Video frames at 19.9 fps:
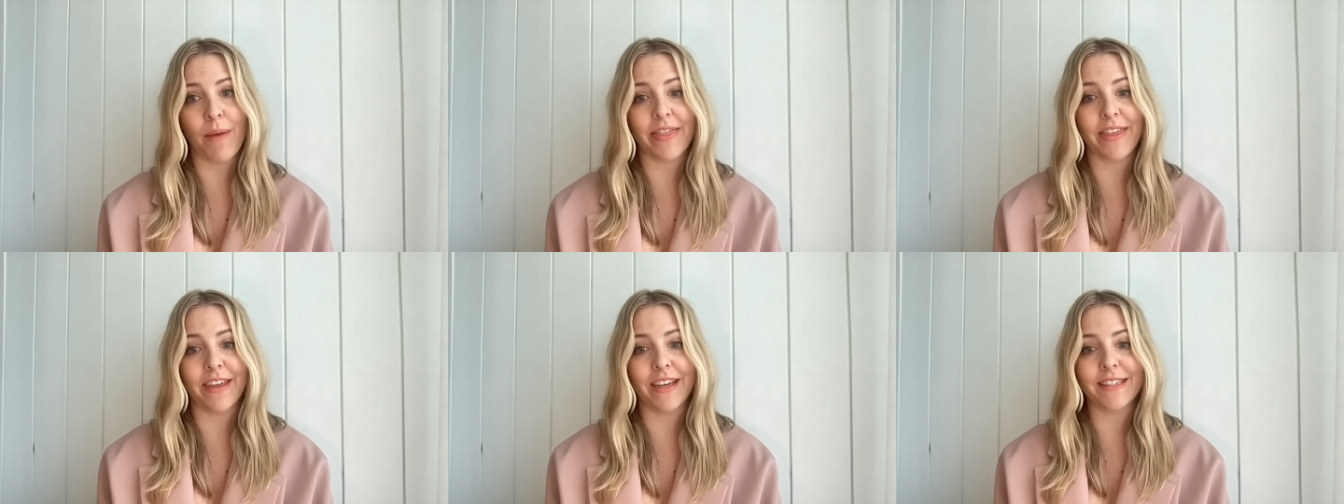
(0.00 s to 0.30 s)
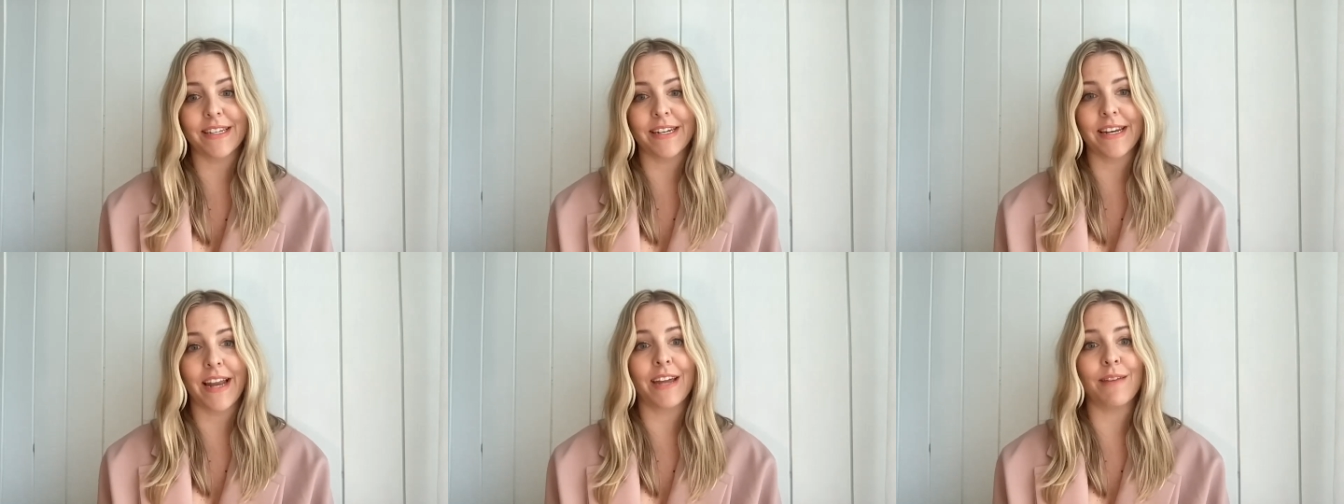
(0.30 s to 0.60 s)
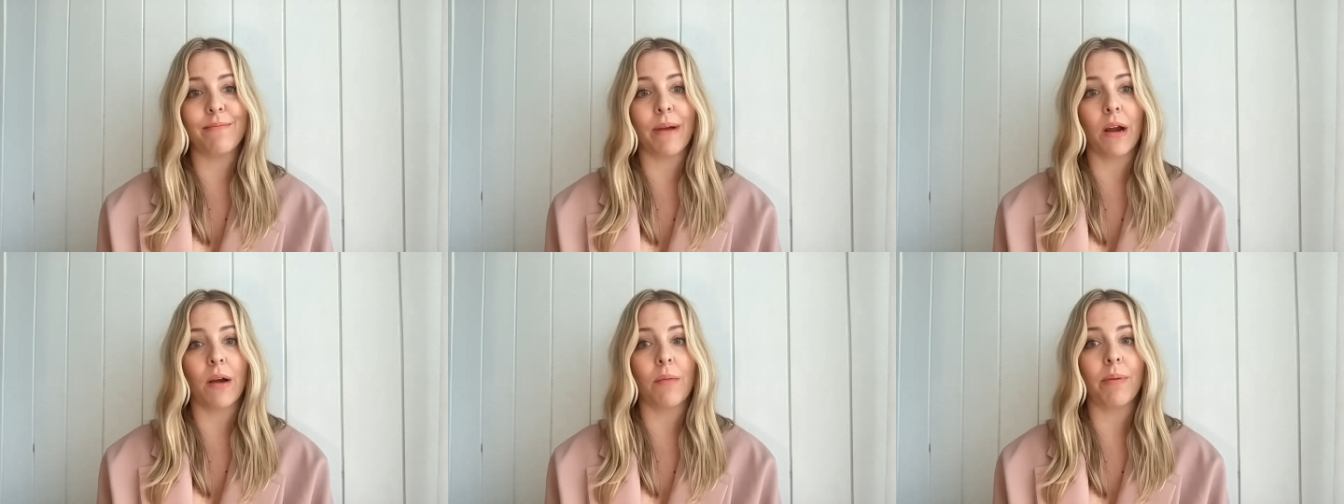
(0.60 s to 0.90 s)
I think it's a
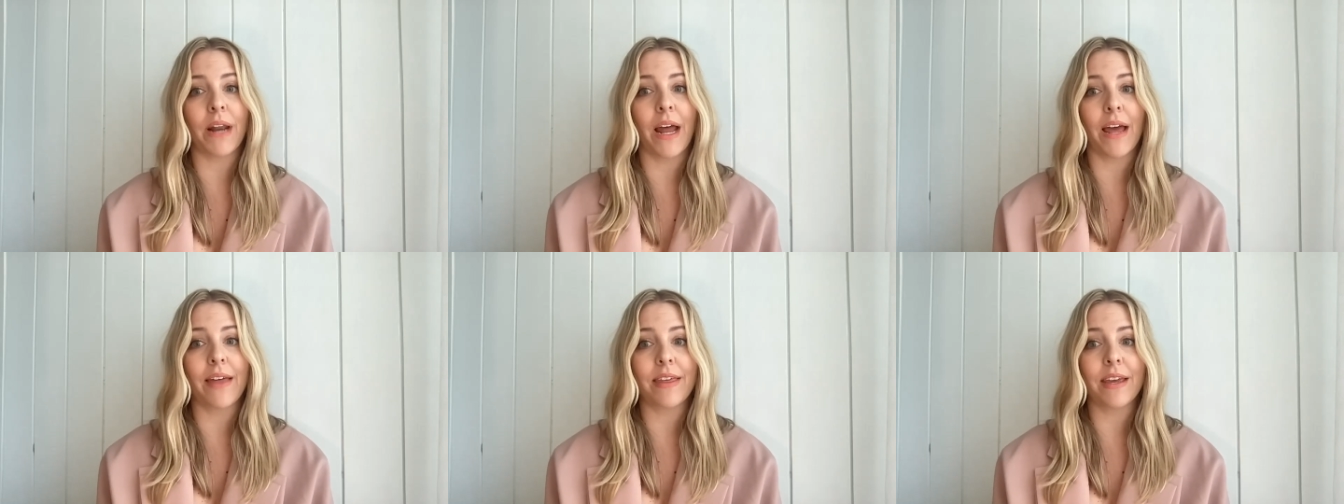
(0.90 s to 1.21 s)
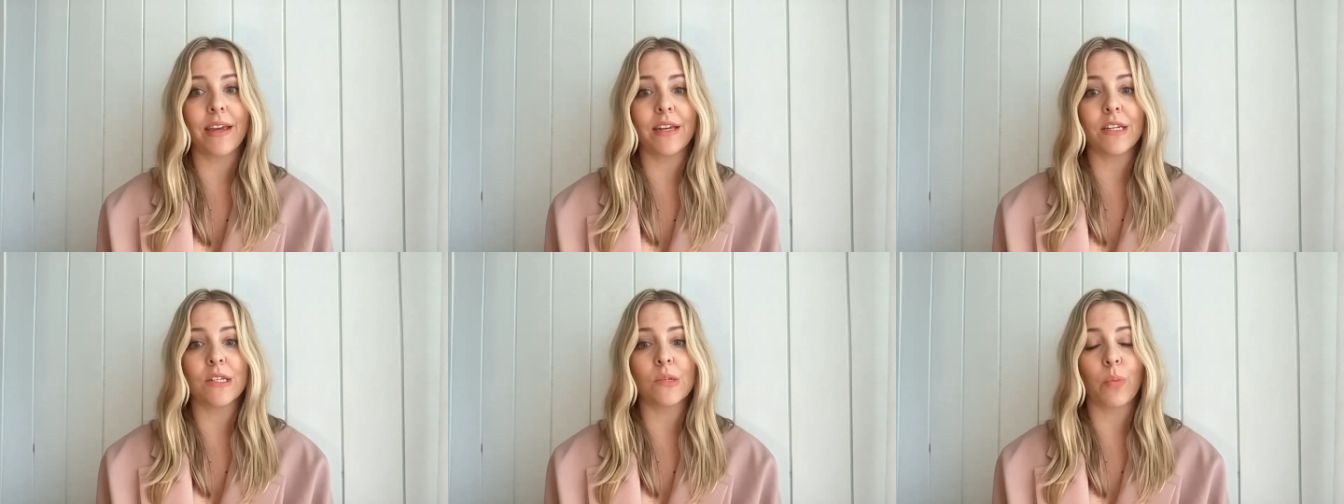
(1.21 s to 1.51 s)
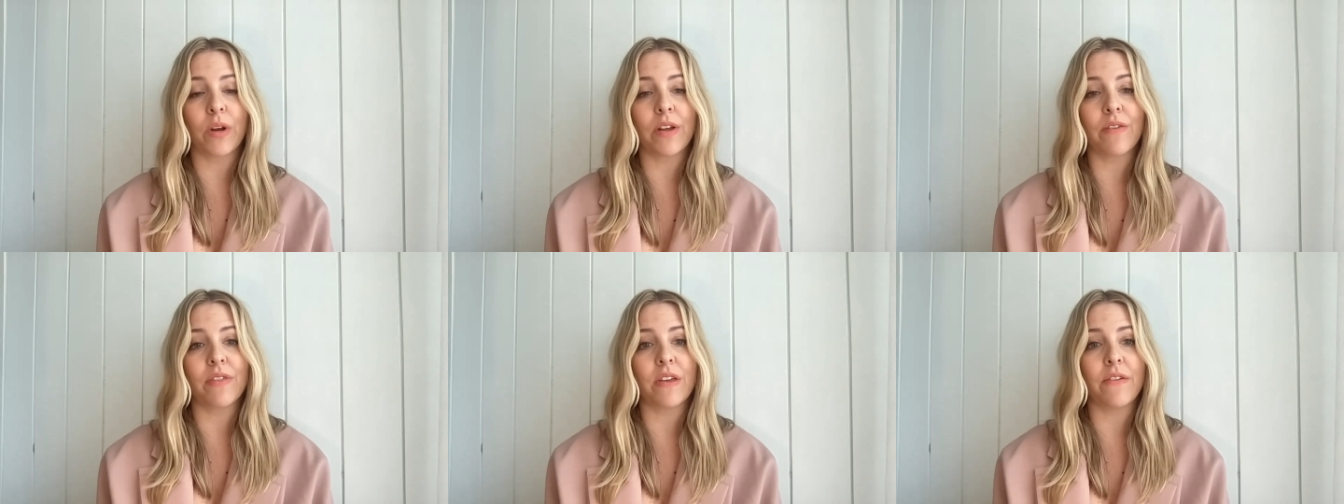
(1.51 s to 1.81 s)
nightmare, but I think it is
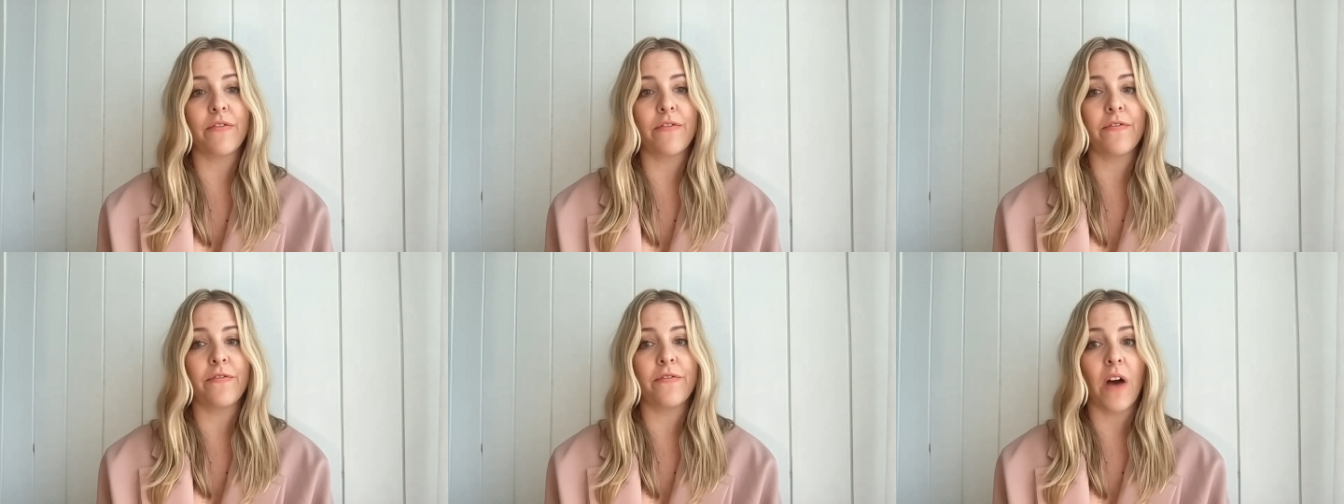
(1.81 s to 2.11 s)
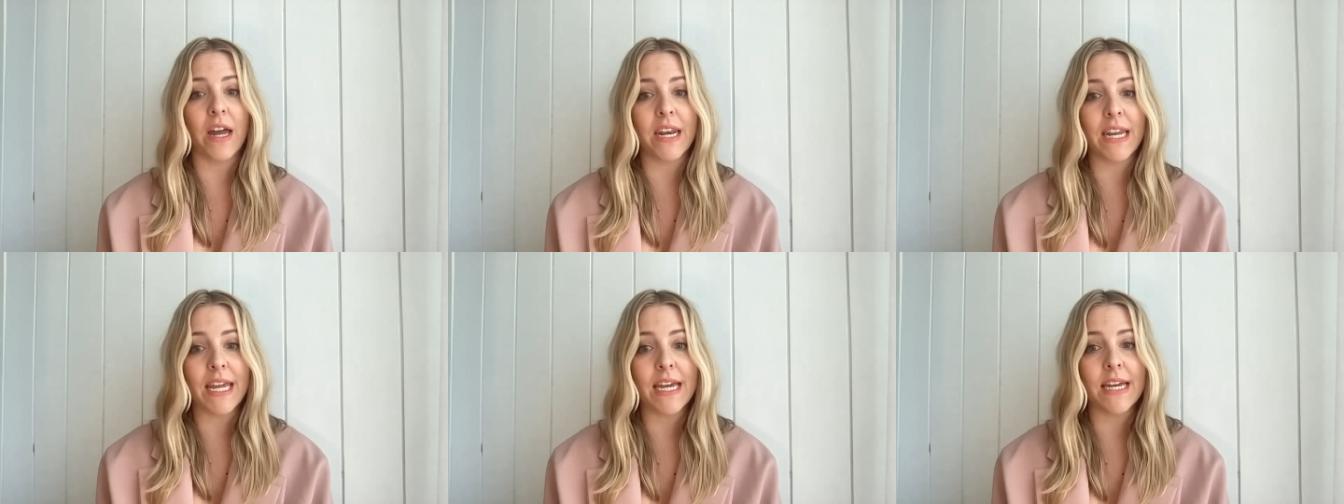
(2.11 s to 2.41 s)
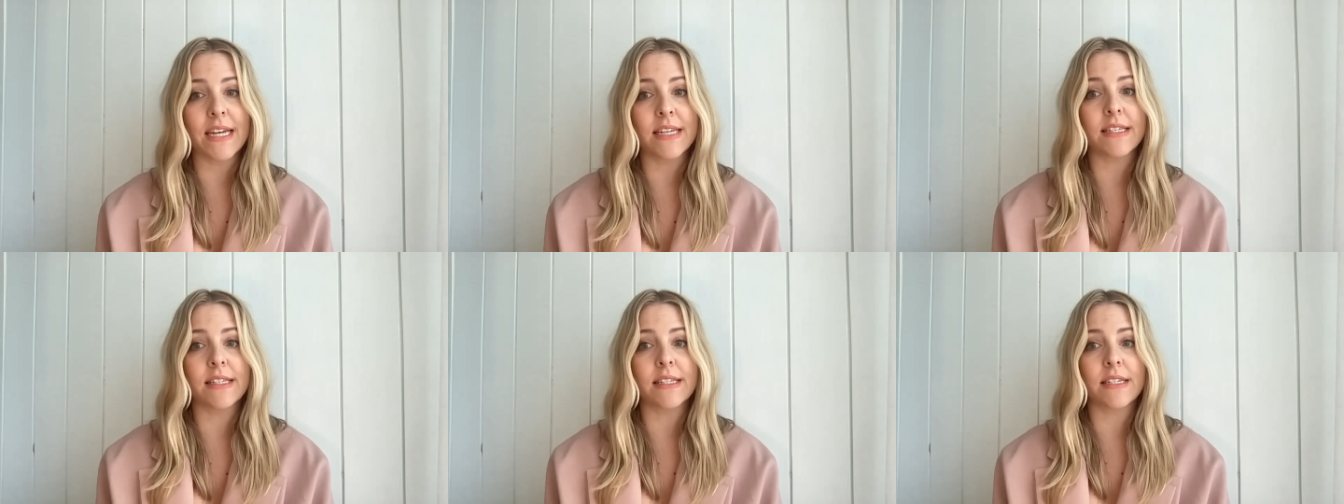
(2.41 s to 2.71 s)
one of the
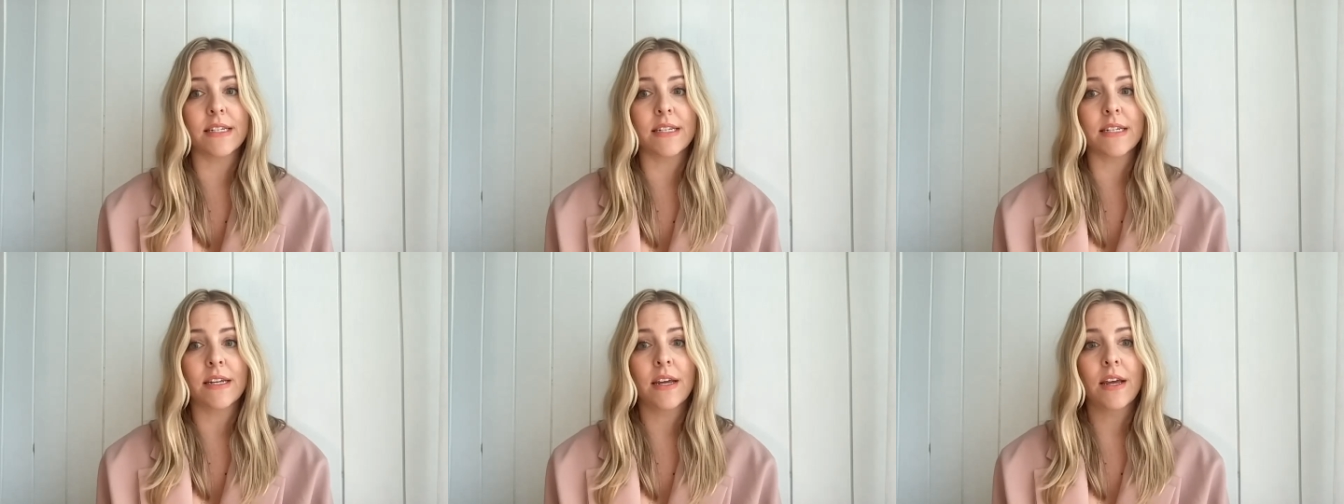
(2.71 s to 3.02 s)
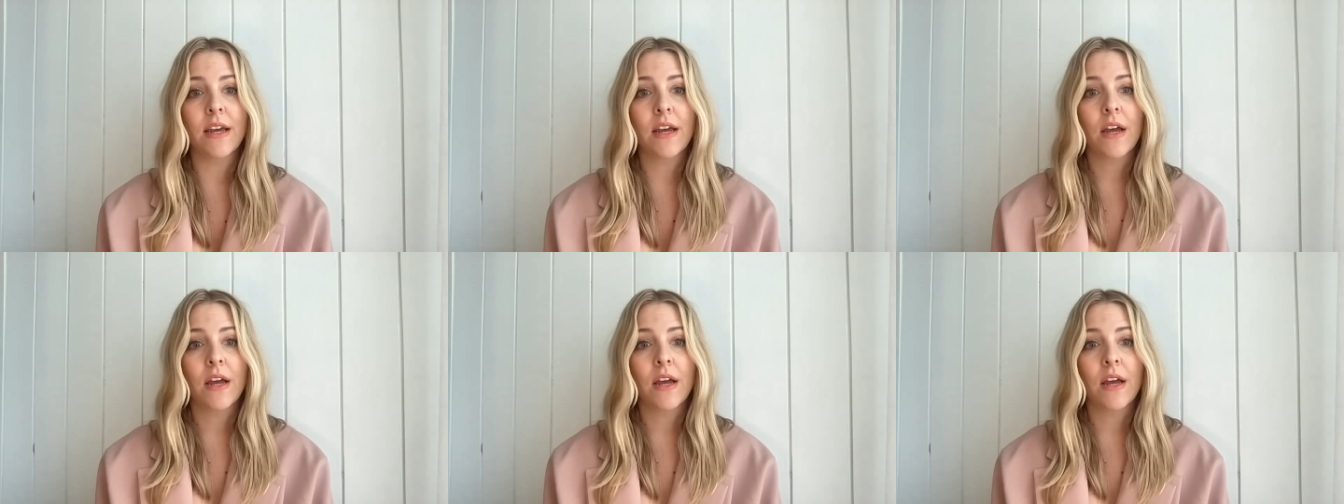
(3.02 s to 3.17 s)
funniest